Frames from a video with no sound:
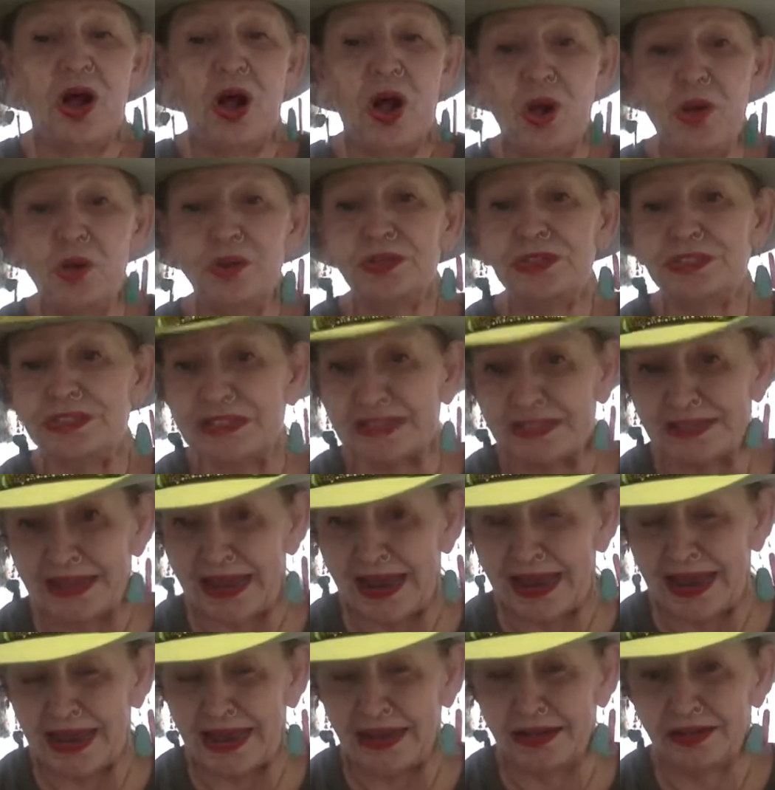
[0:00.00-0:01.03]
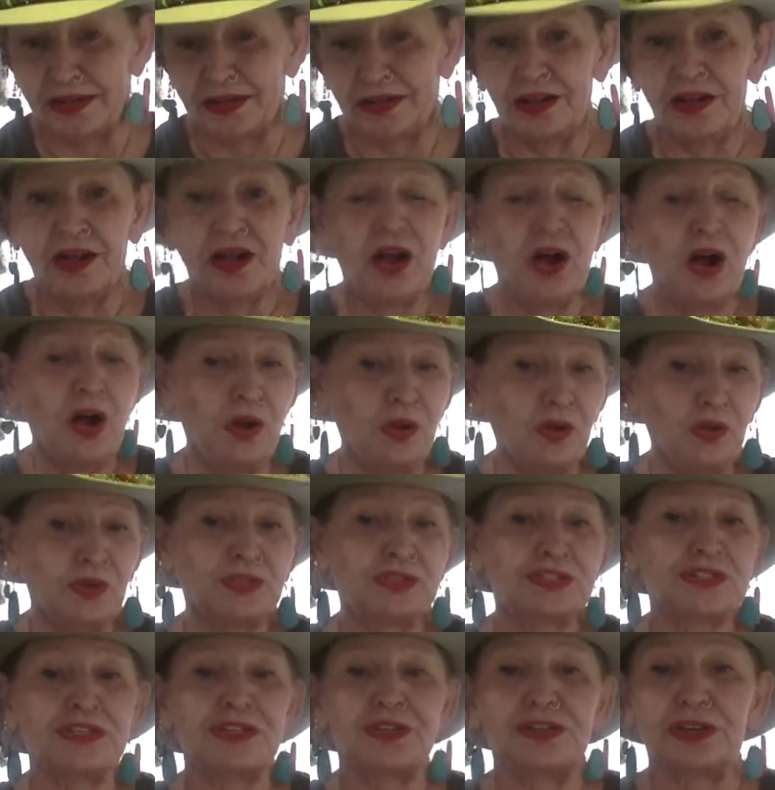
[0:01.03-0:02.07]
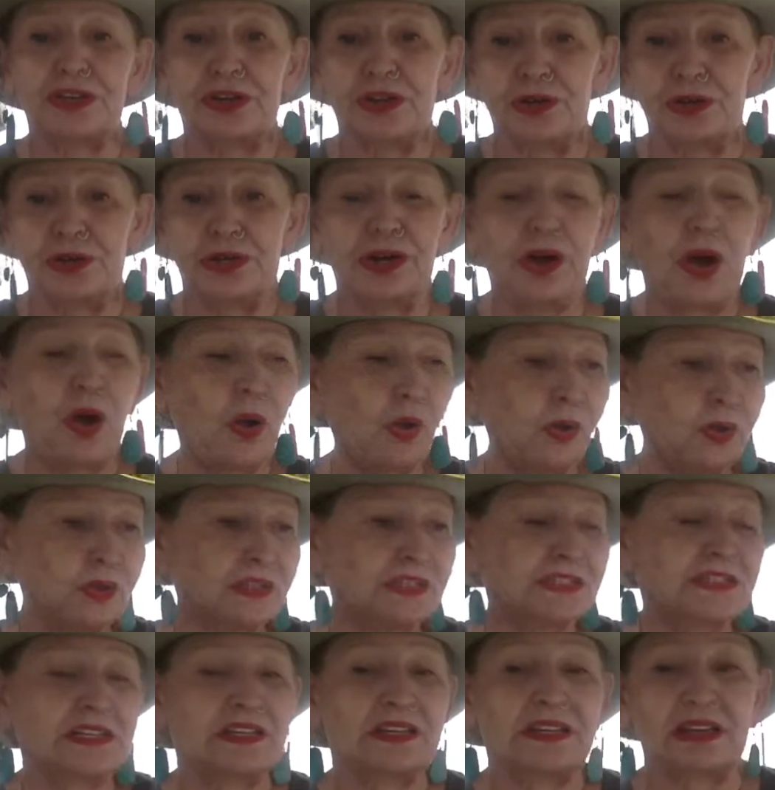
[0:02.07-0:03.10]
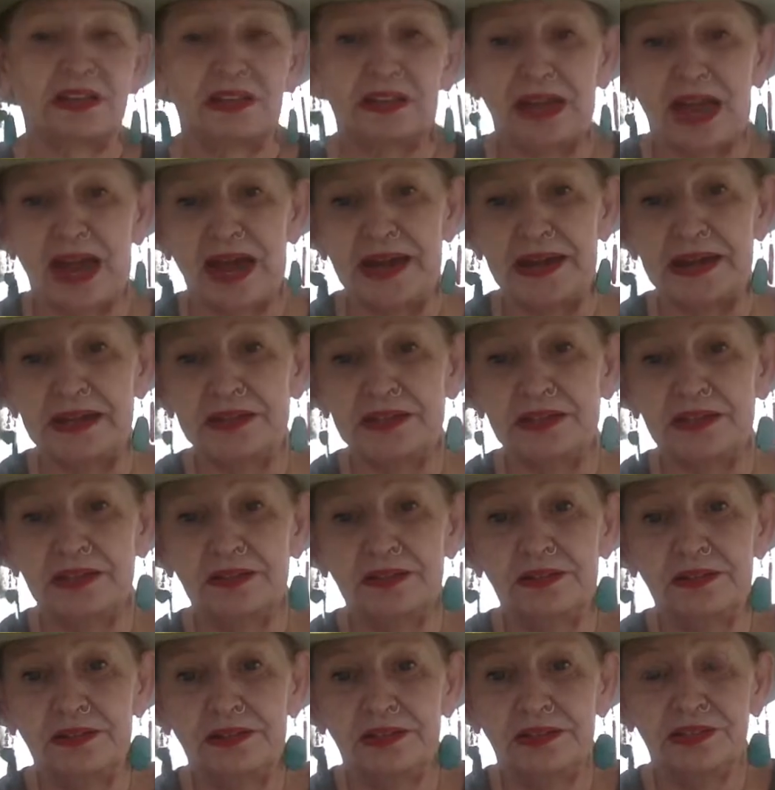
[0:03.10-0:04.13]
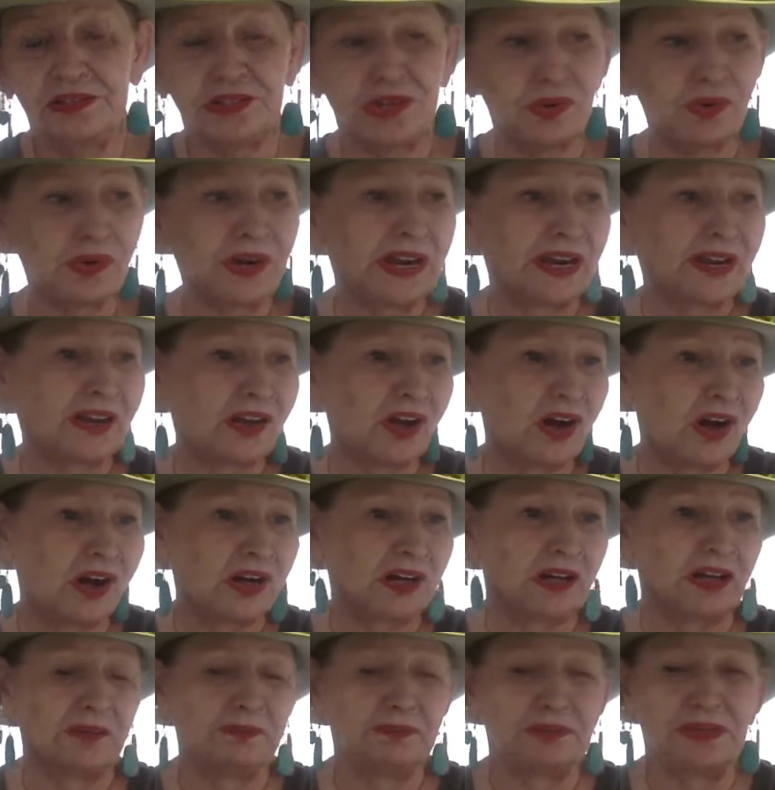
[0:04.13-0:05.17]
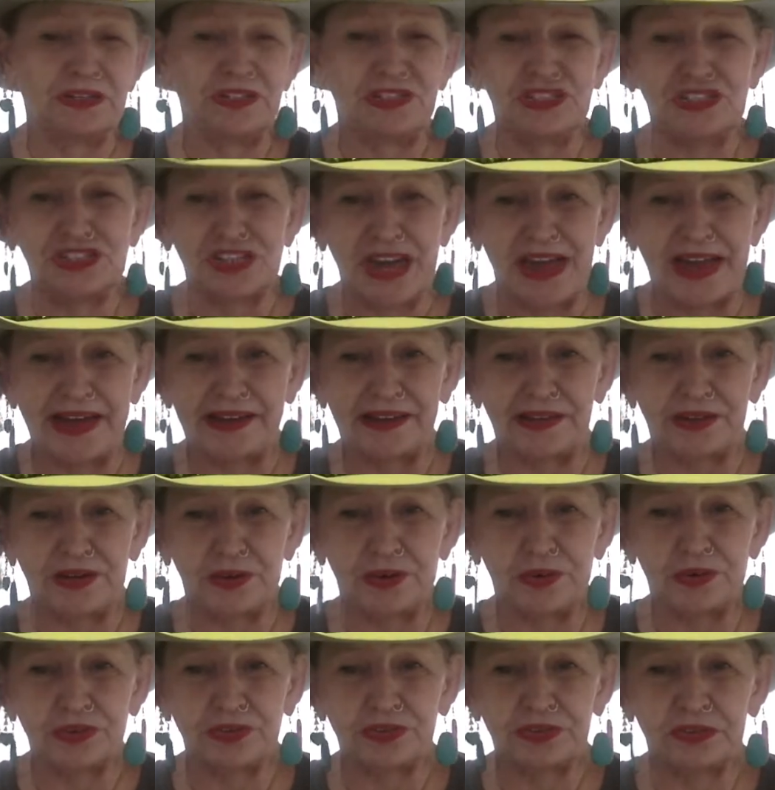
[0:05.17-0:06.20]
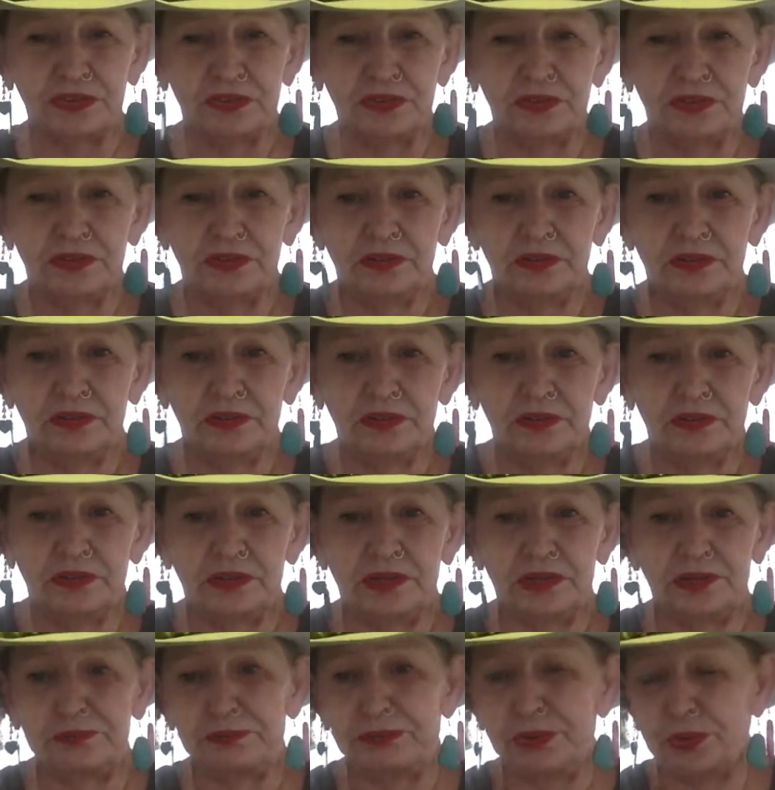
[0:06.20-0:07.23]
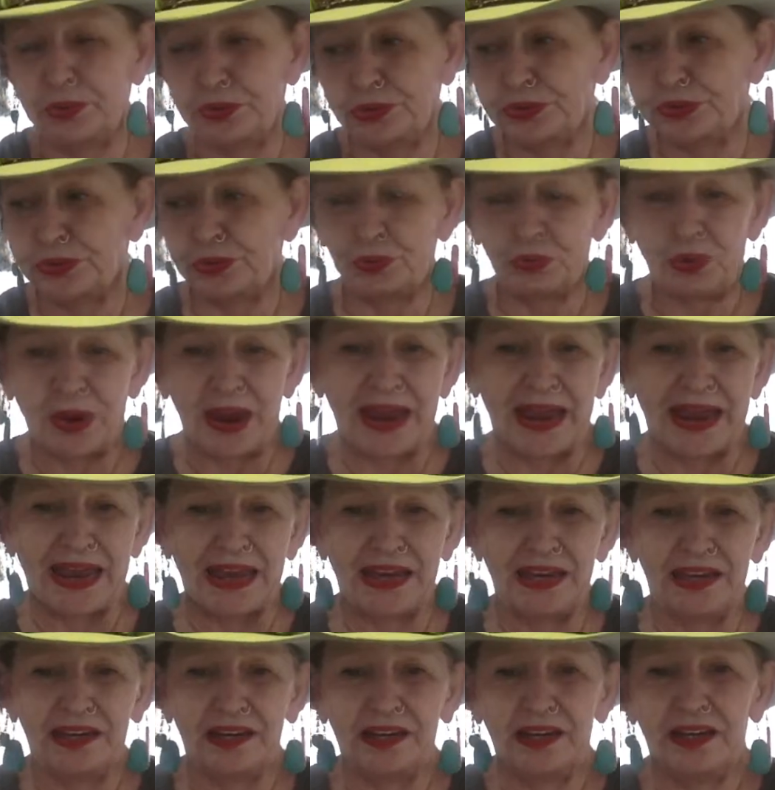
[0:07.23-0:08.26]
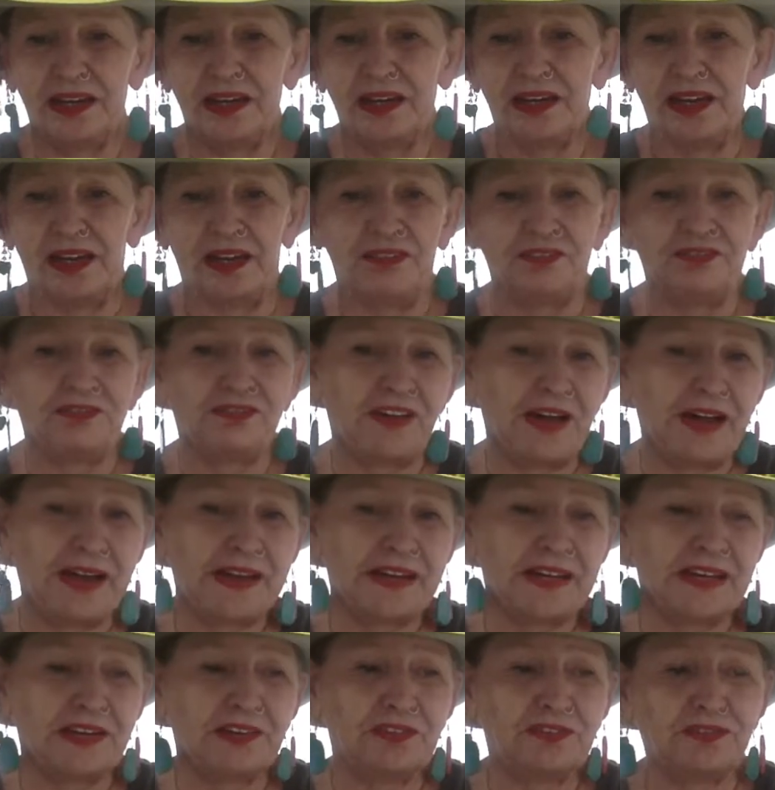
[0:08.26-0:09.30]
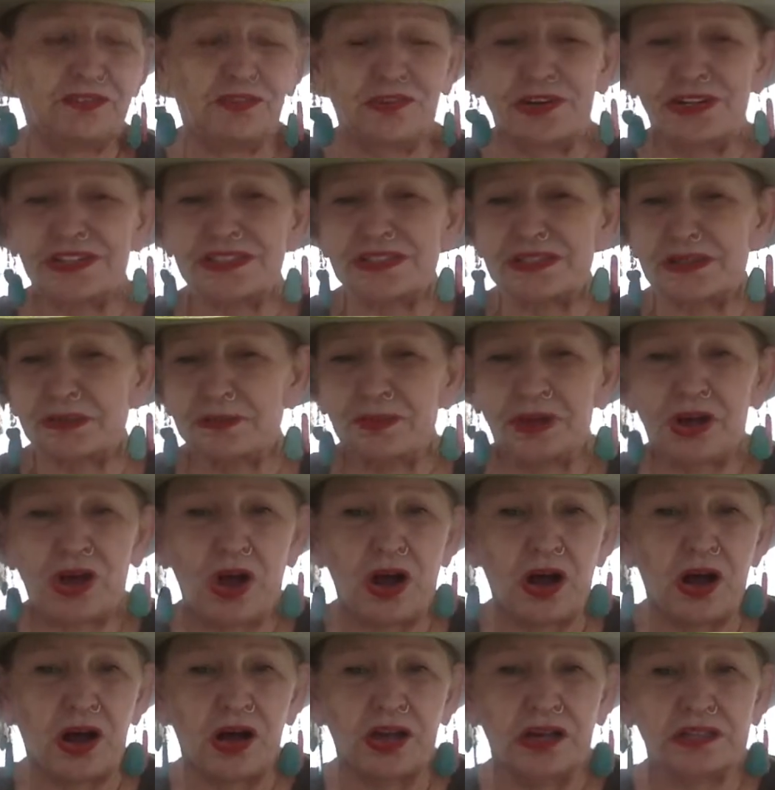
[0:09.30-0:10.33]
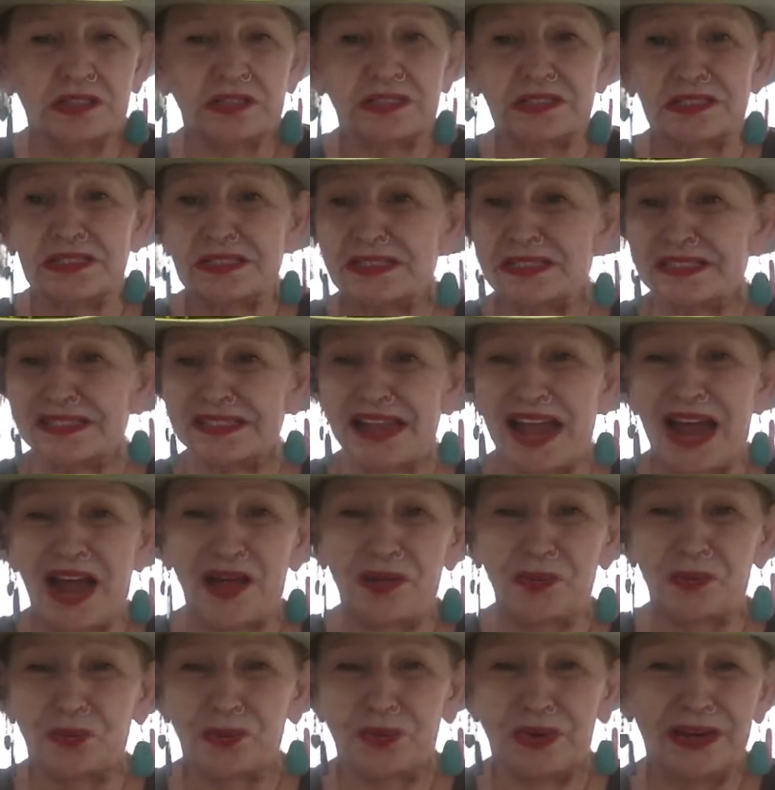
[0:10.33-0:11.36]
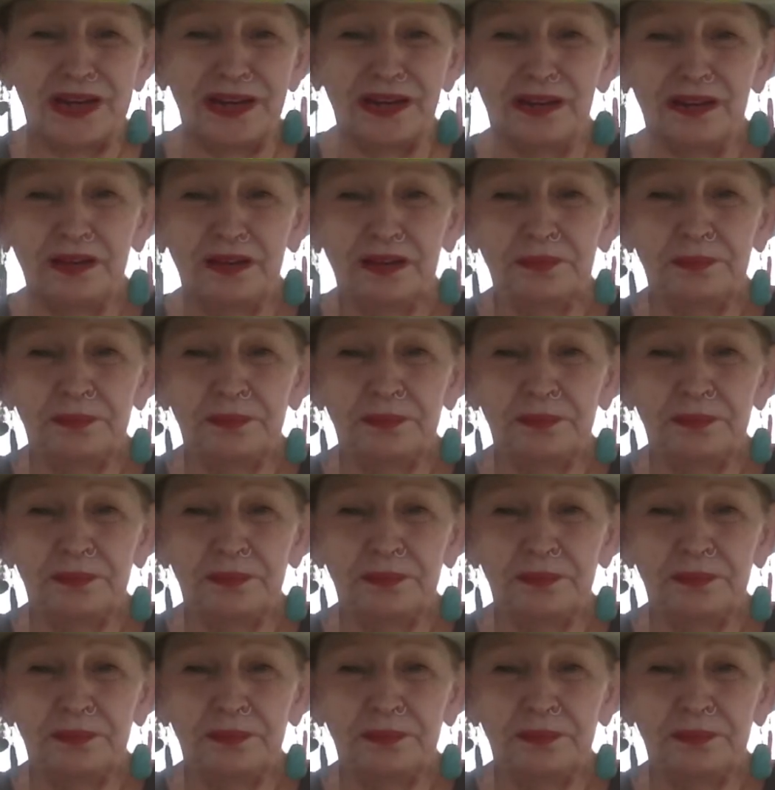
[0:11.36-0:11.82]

Hold to that. Hold to the good. Hold to the light. Don't get caught up in shadows and pulled away and fighting for some cause that's not real.